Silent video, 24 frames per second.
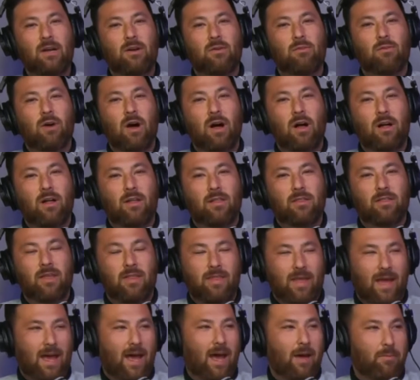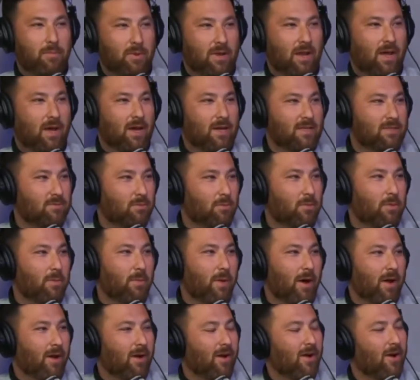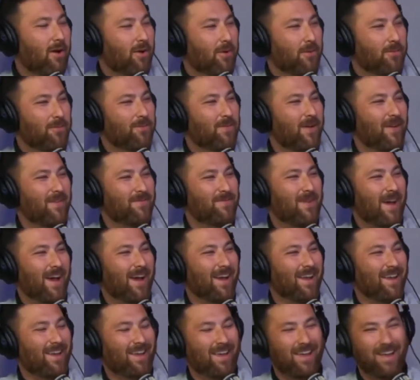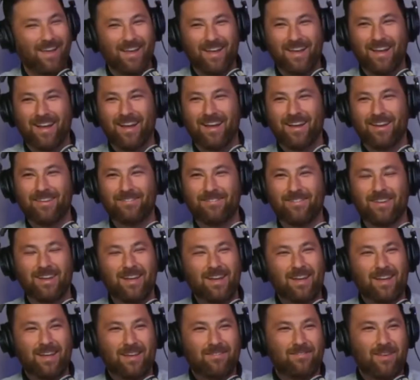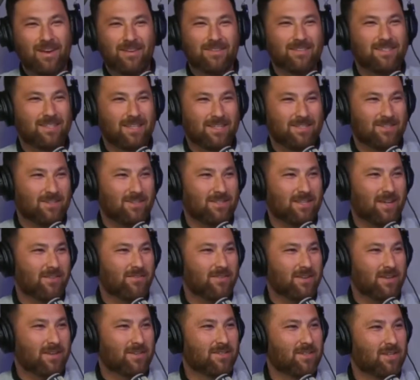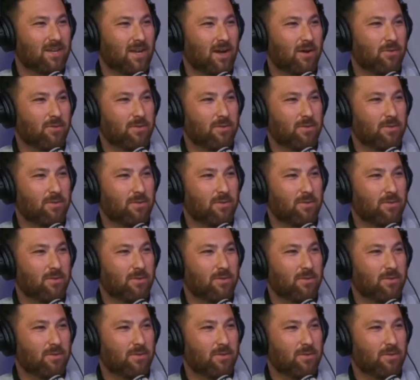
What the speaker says: Well, then that happened to us when we bought our home back about 6 or 7 years ago.